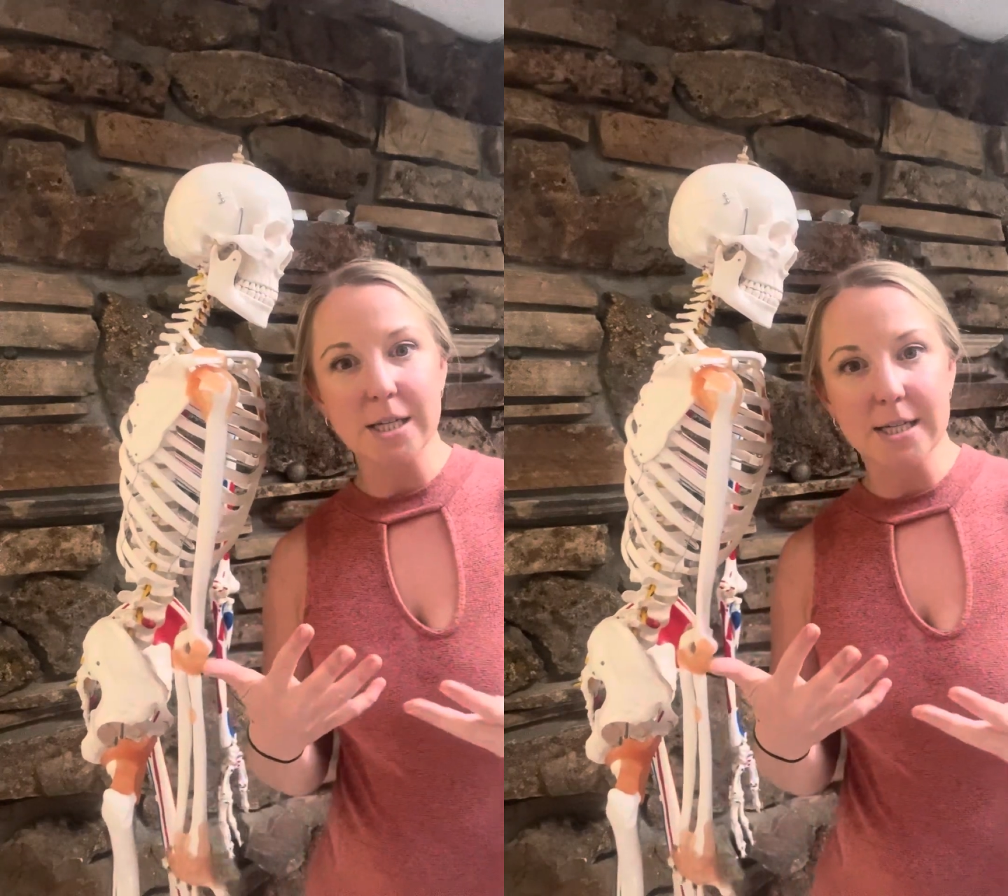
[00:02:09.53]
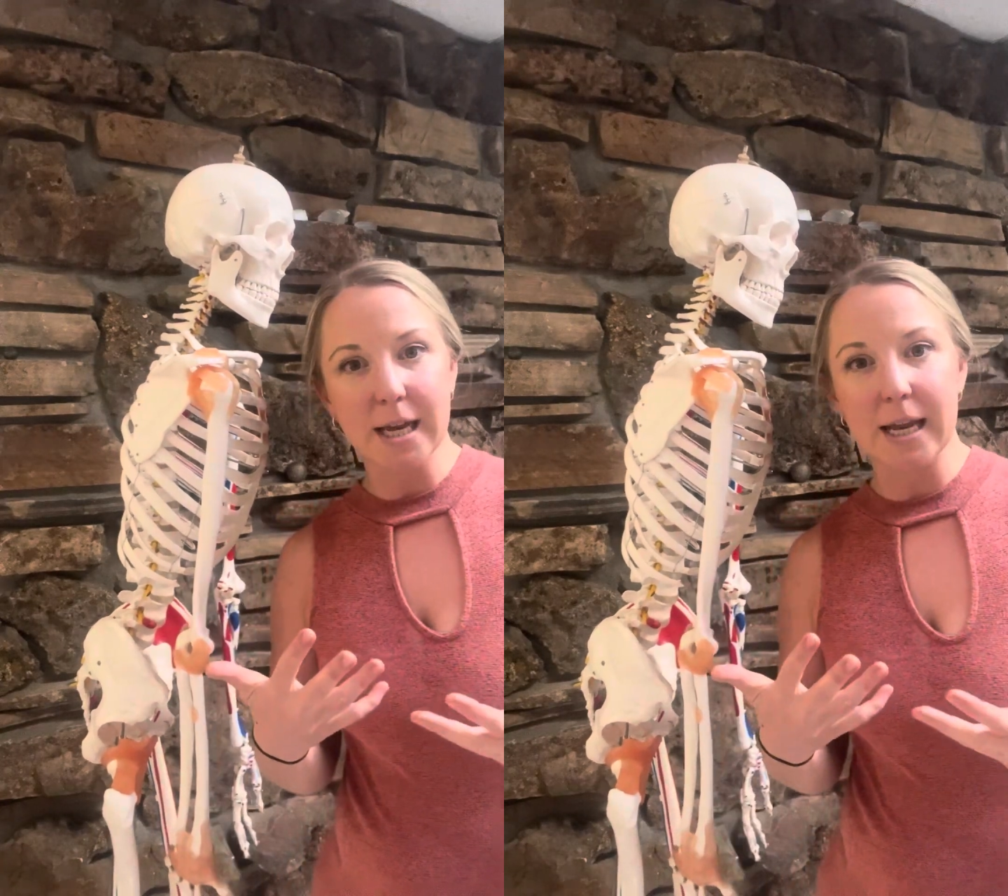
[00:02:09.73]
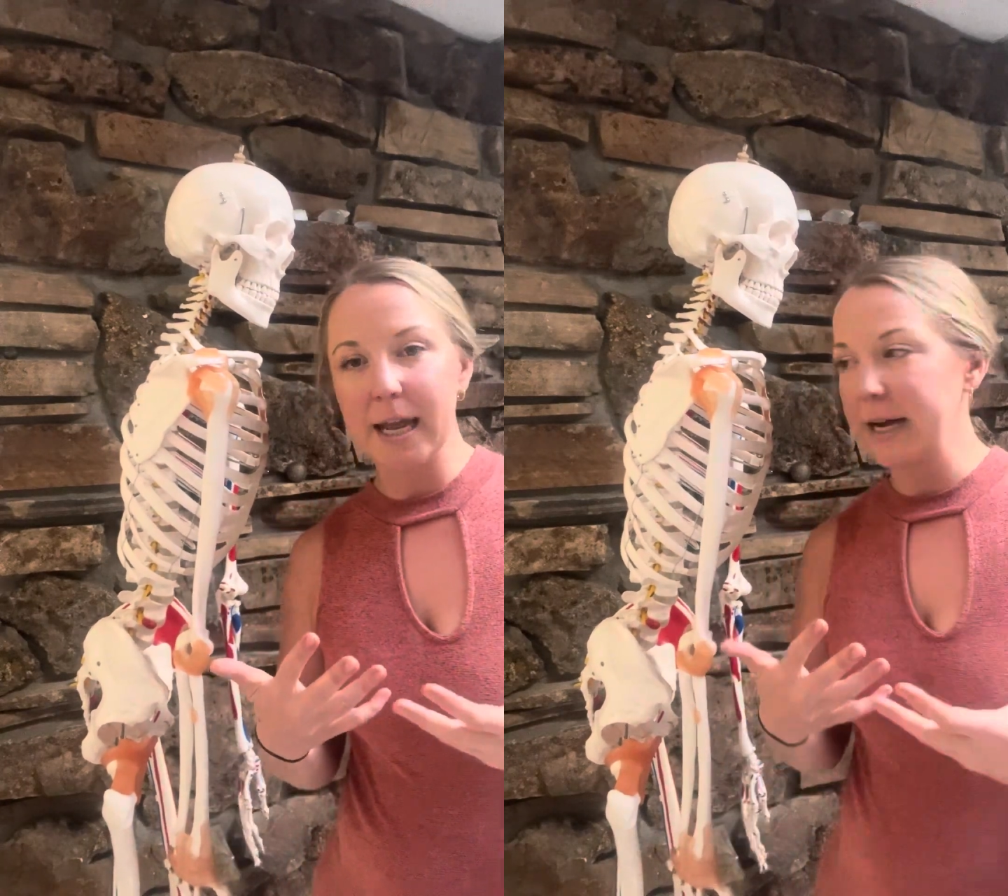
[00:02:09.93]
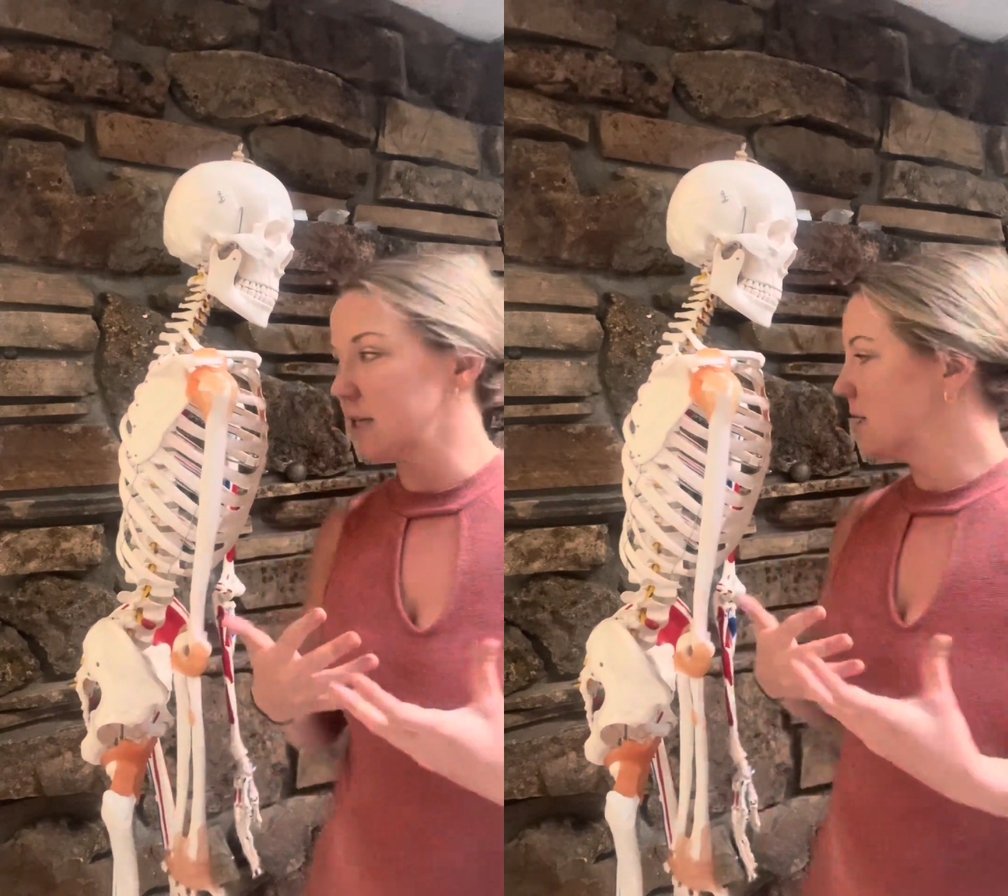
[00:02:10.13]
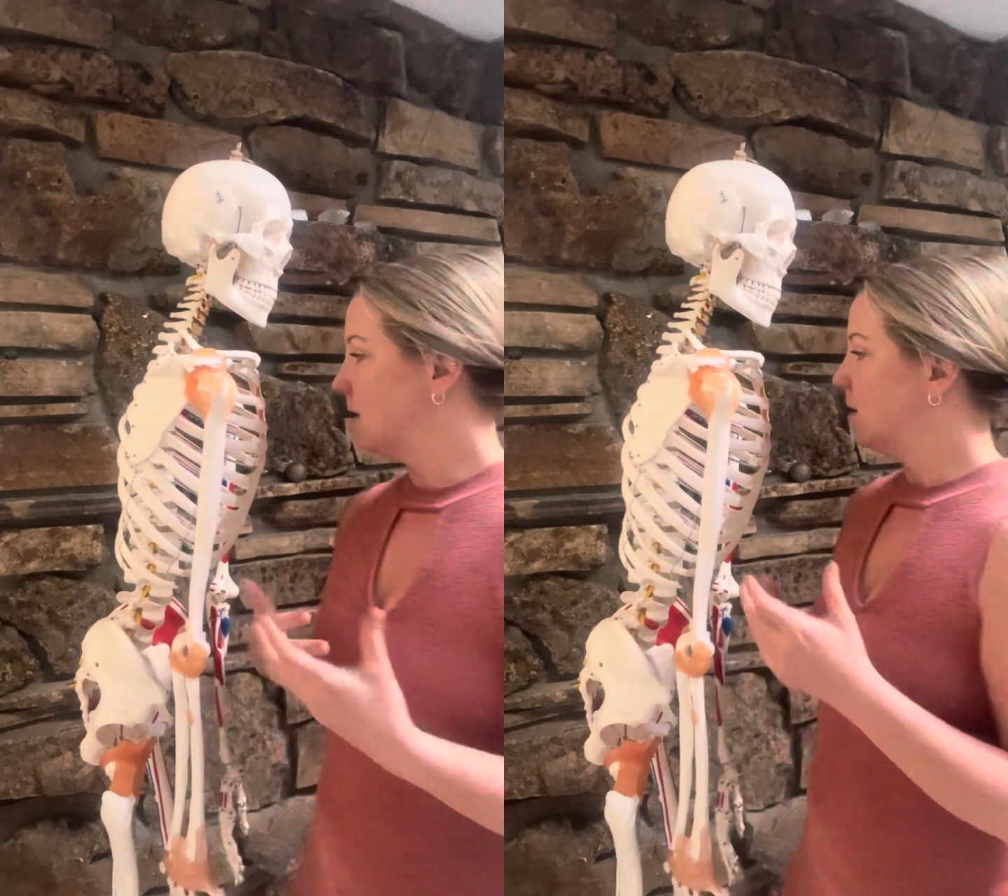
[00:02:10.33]
to connect,
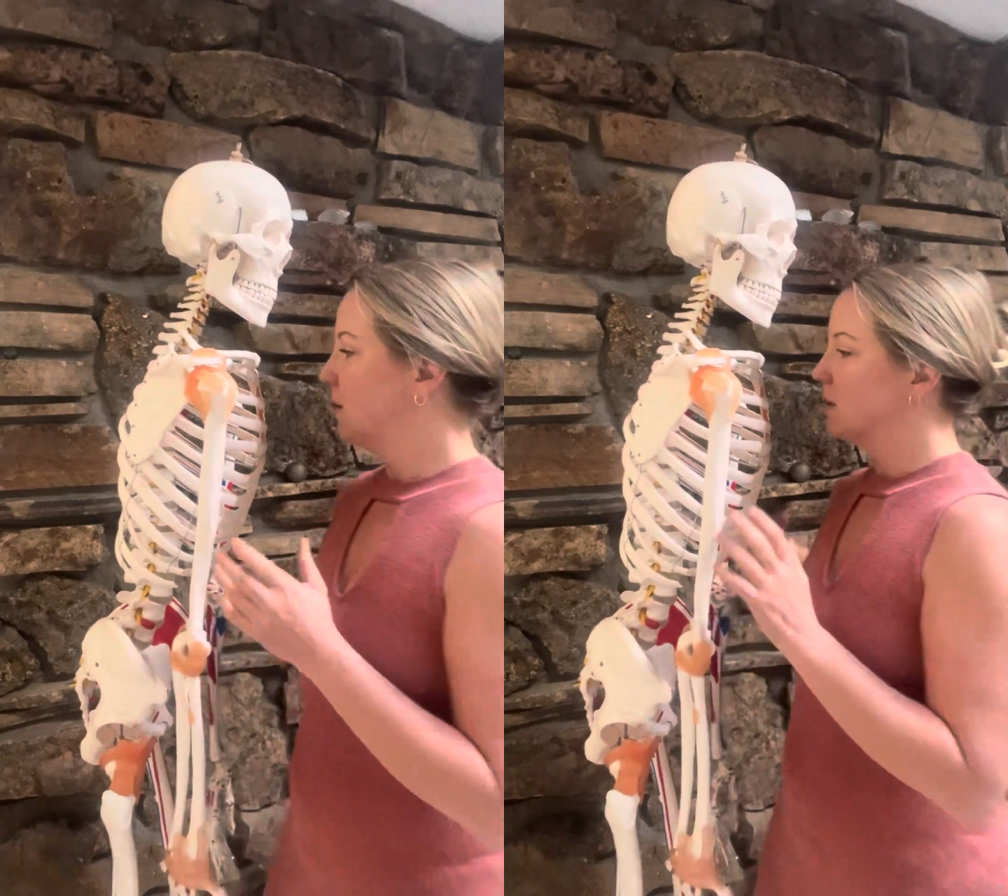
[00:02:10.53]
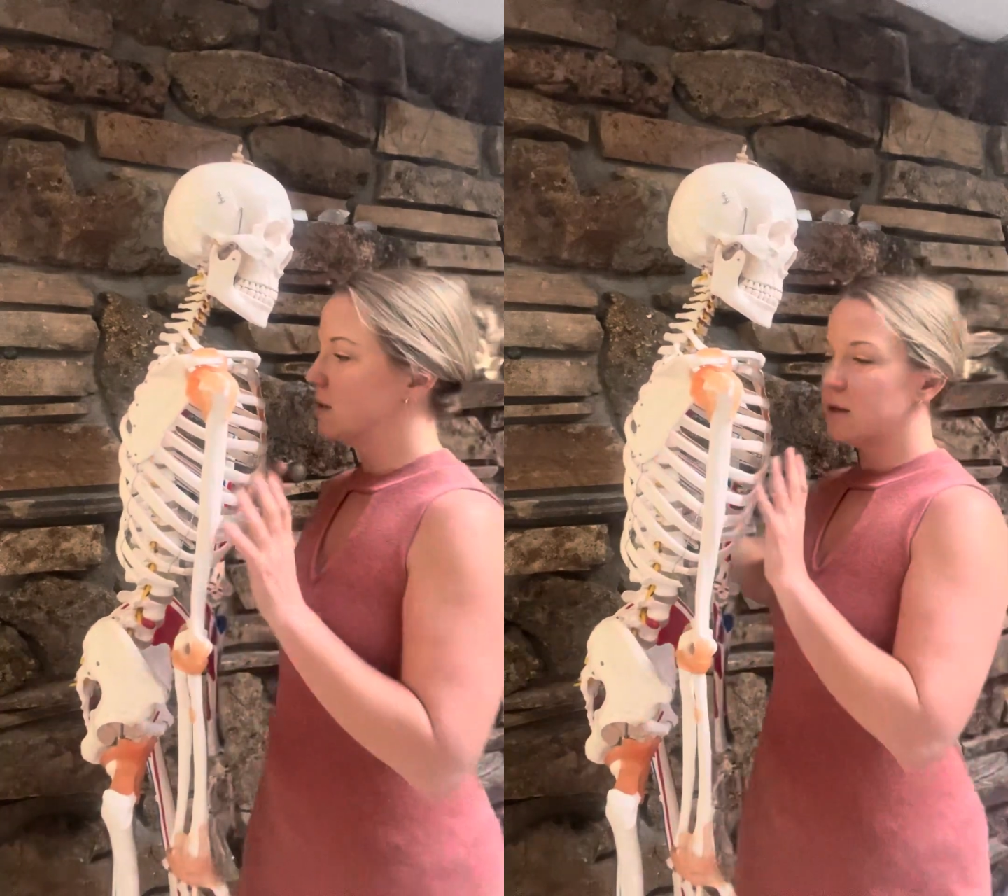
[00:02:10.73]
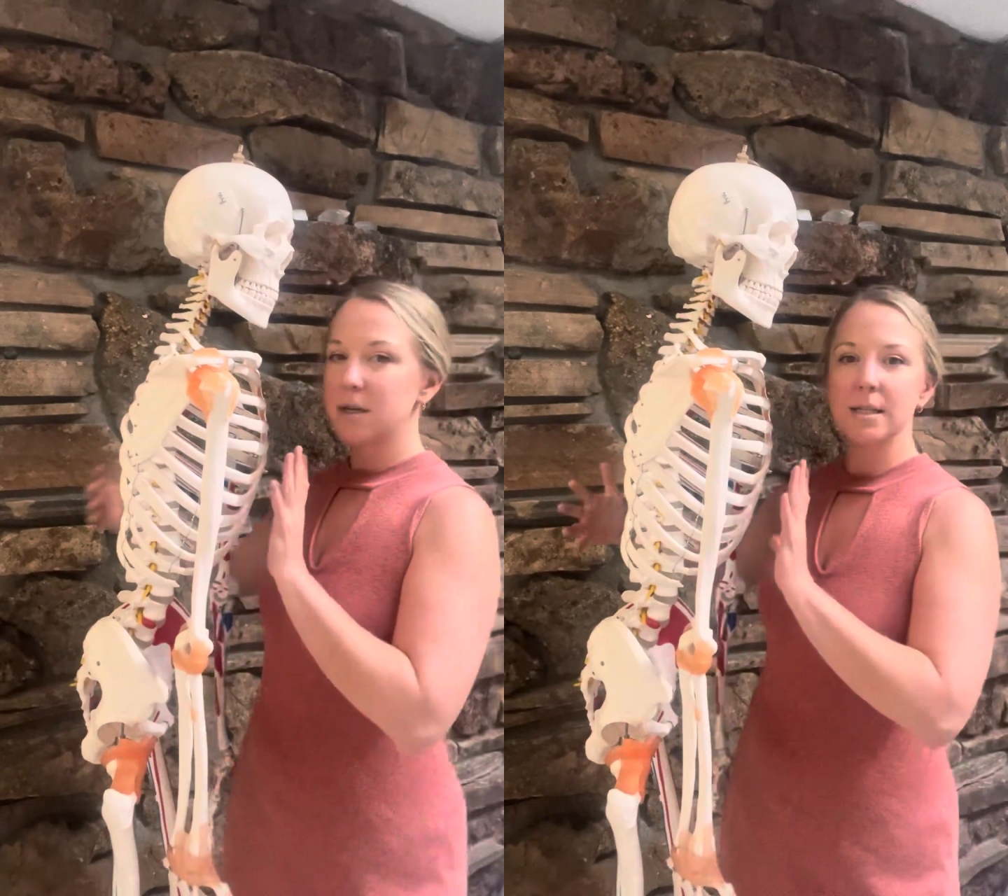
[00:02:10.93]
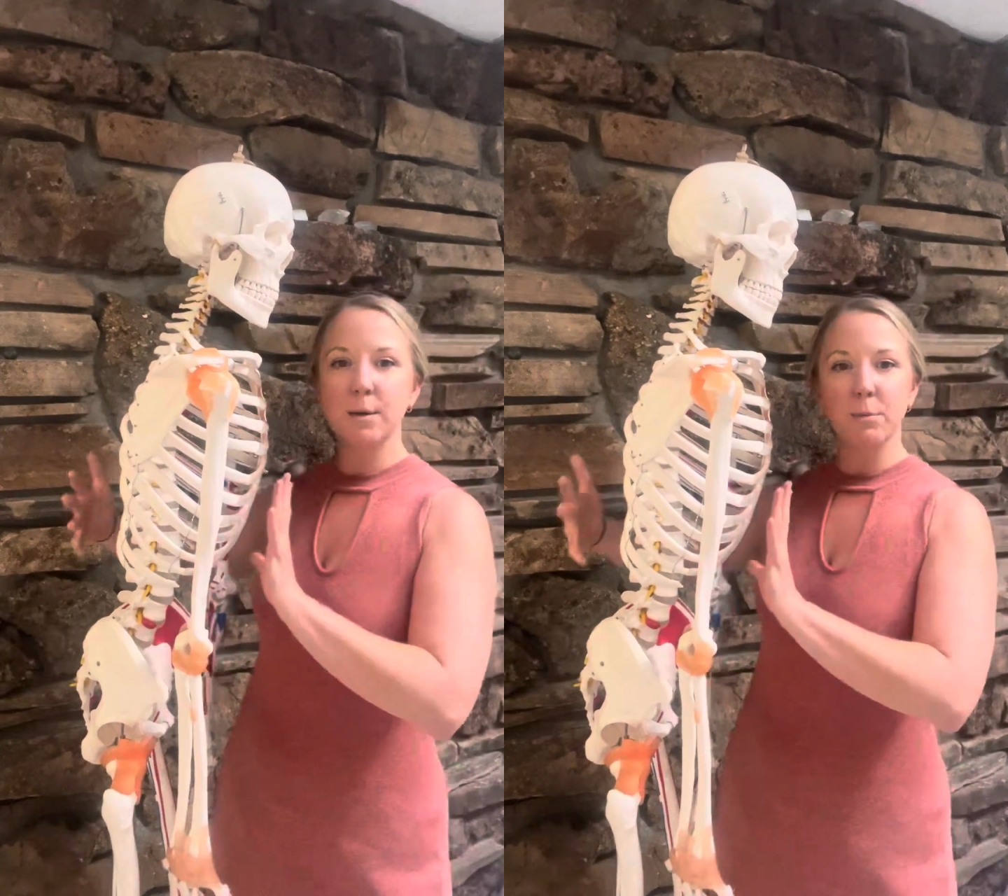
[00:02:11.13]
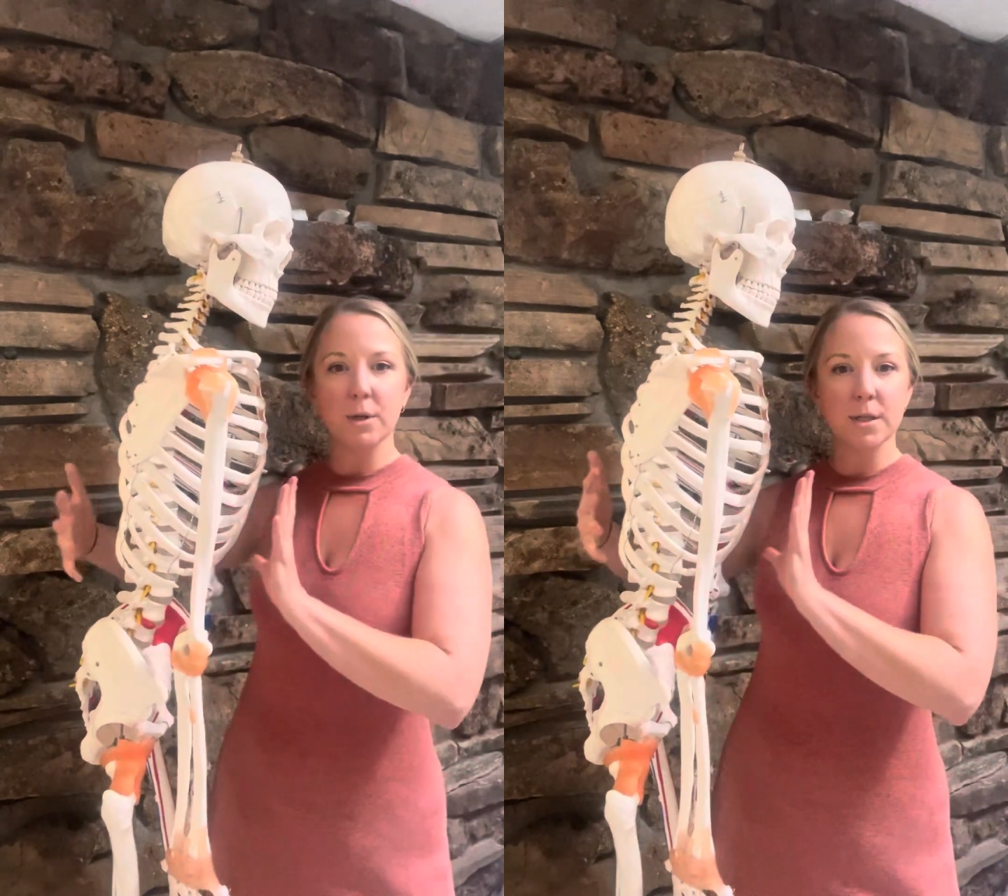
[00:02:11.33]
start simple.